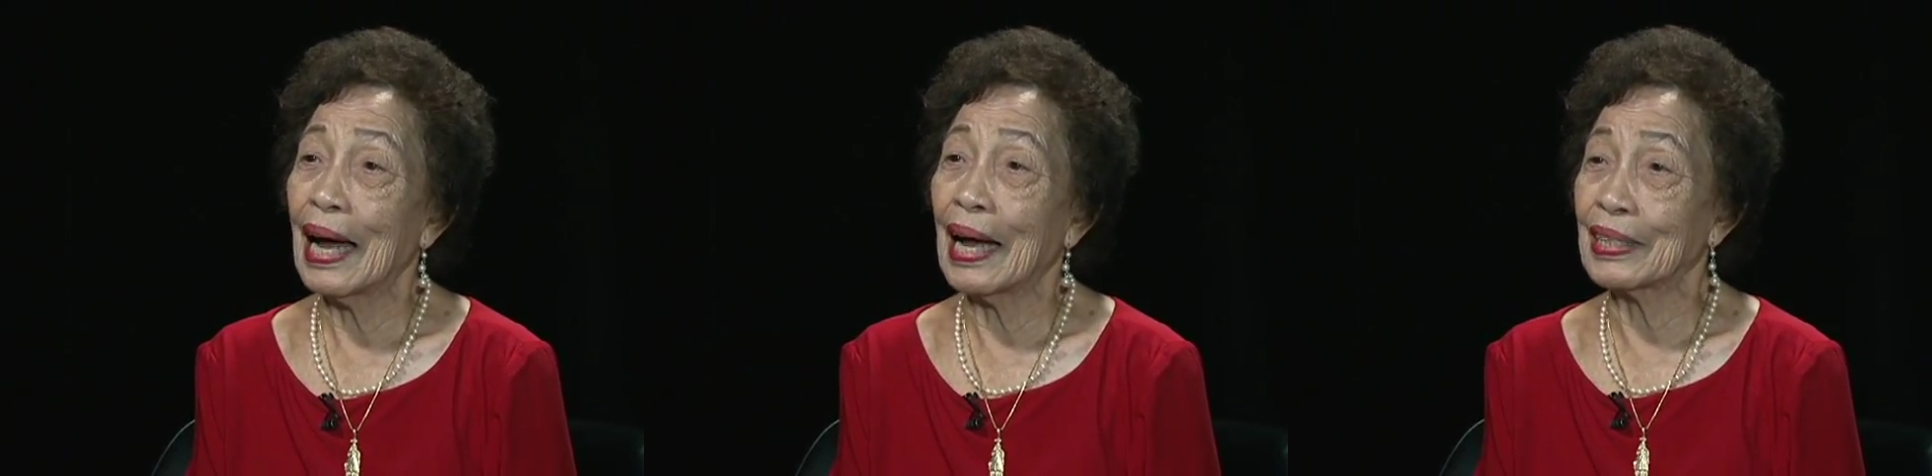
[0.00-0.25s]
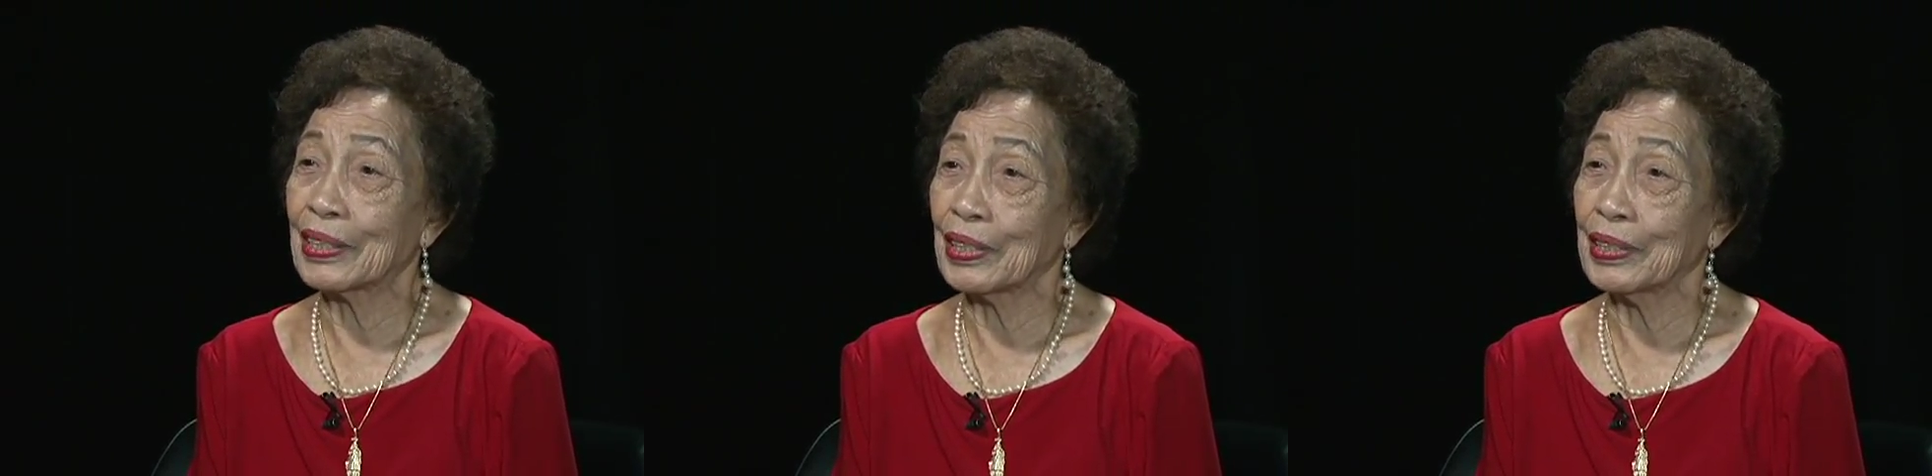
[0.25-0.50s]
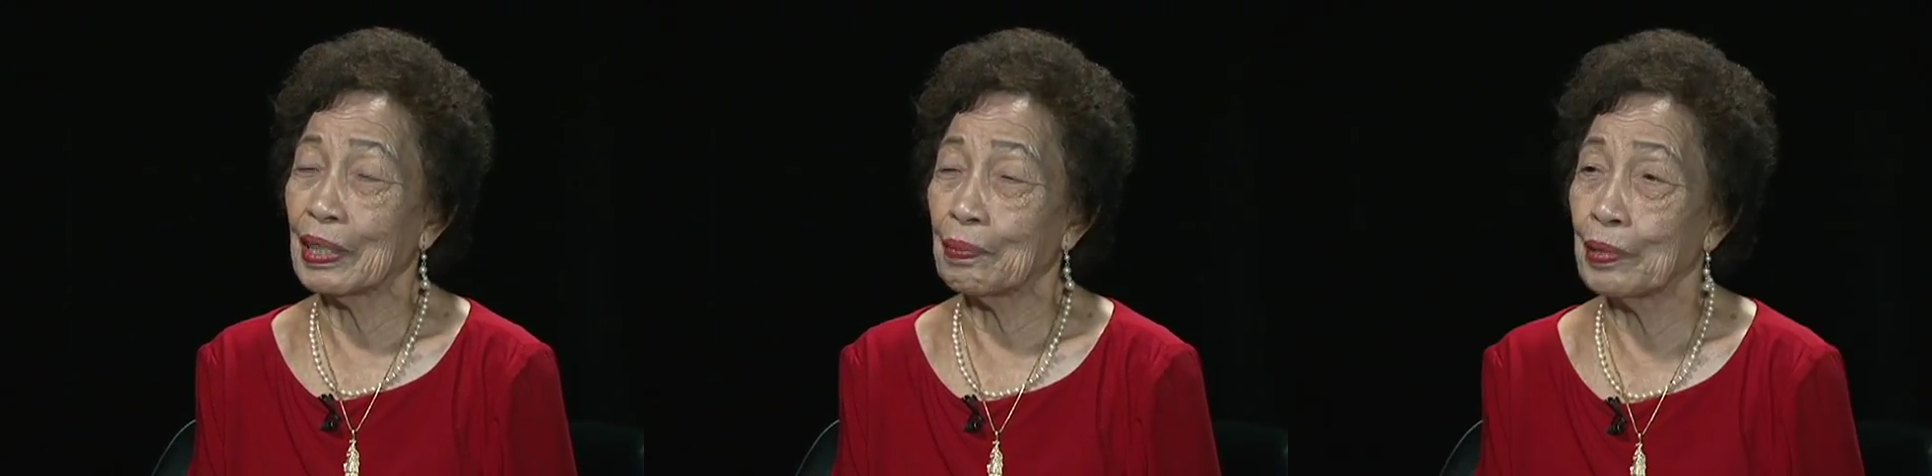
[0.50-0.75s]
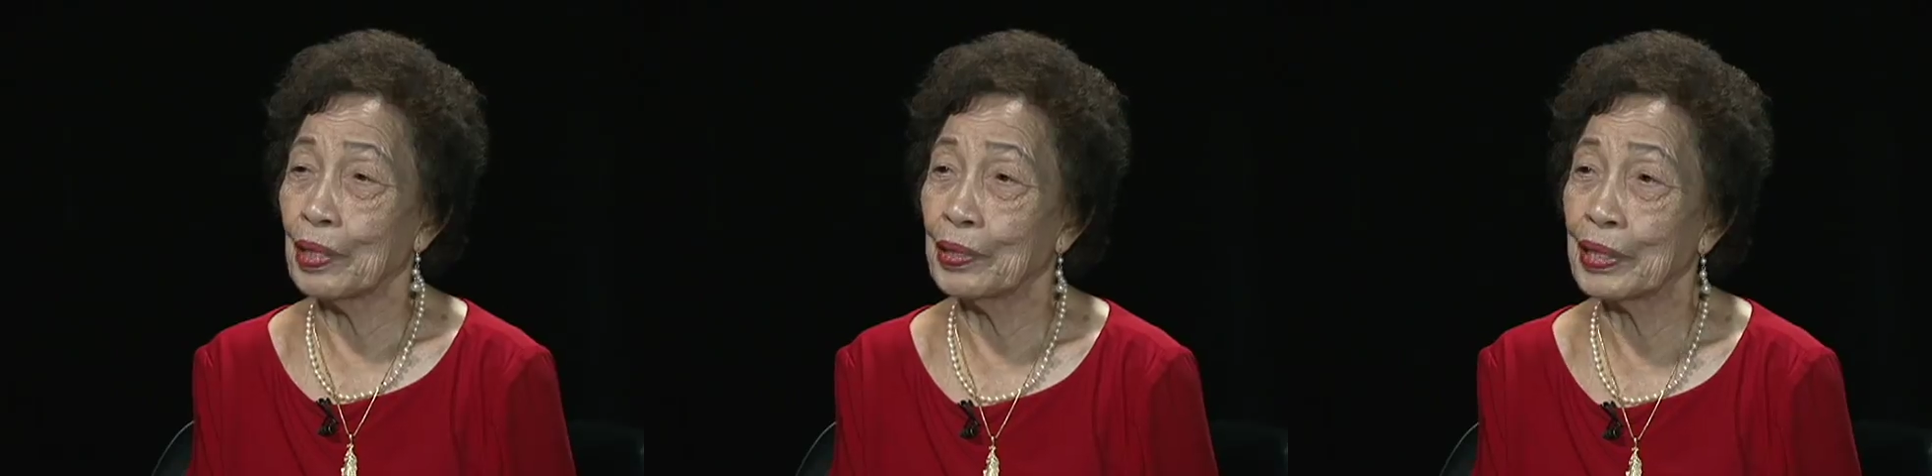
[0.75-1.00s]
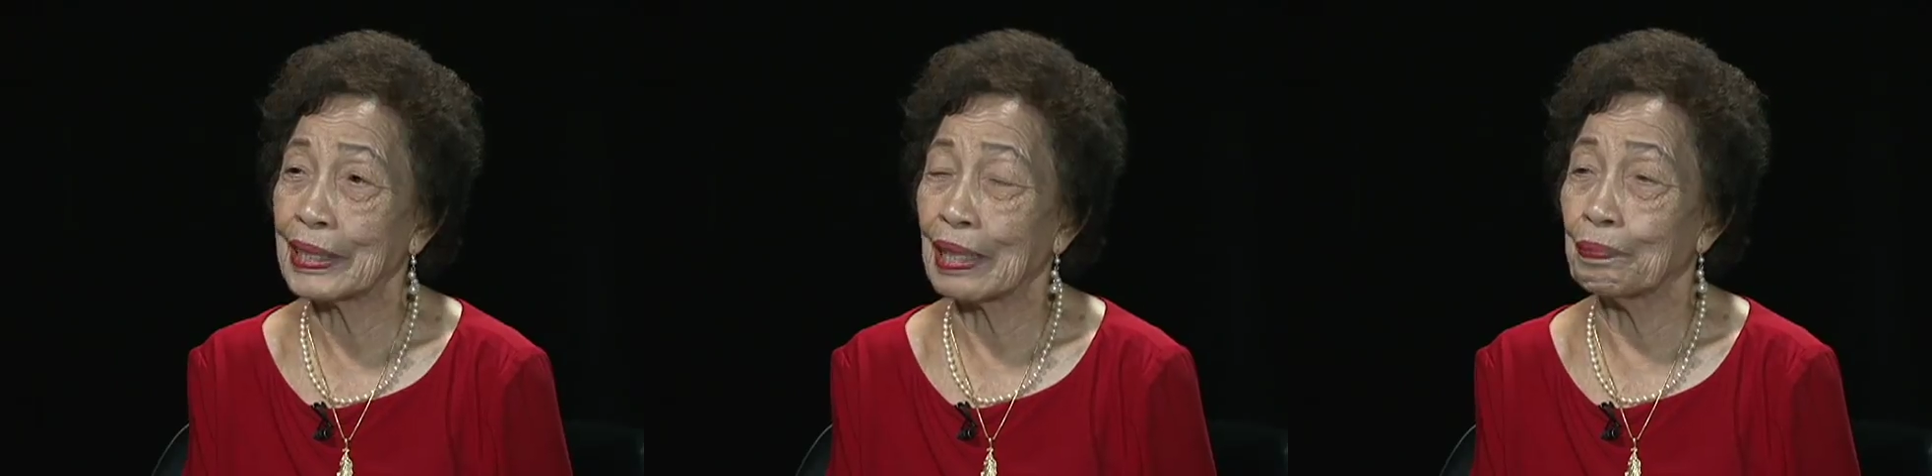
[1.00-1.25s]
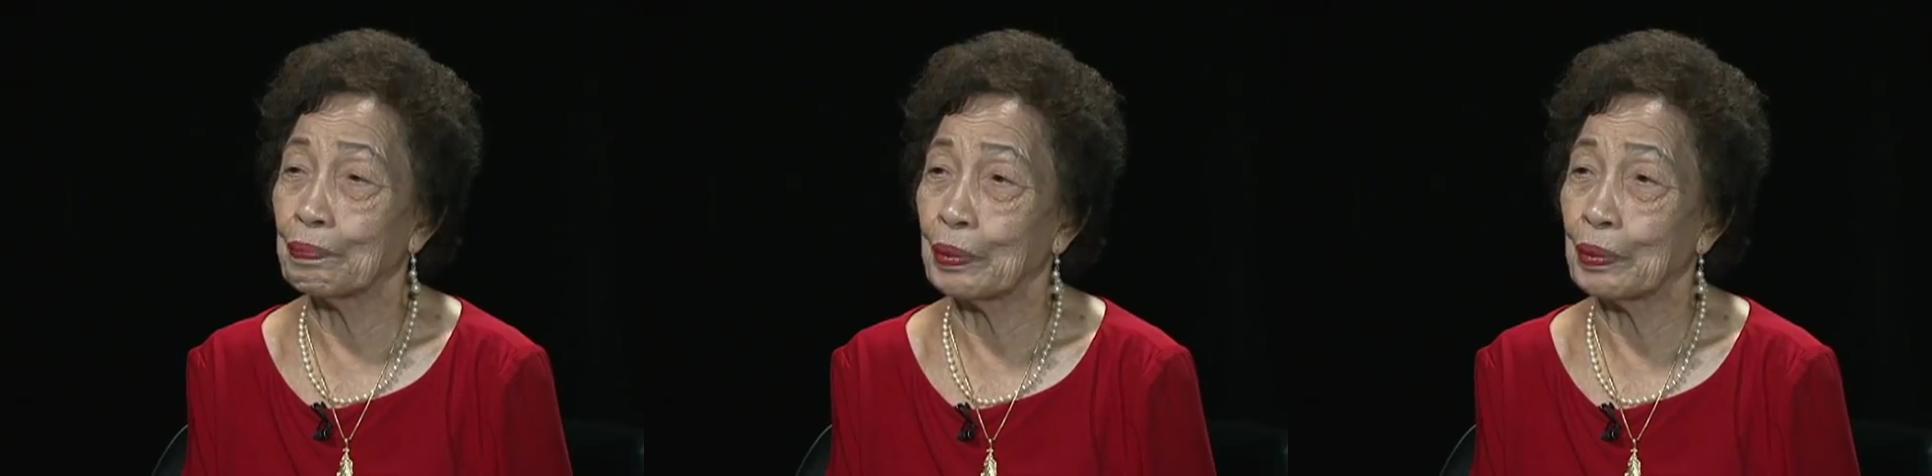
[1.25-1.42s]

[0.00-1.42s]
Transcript: until the American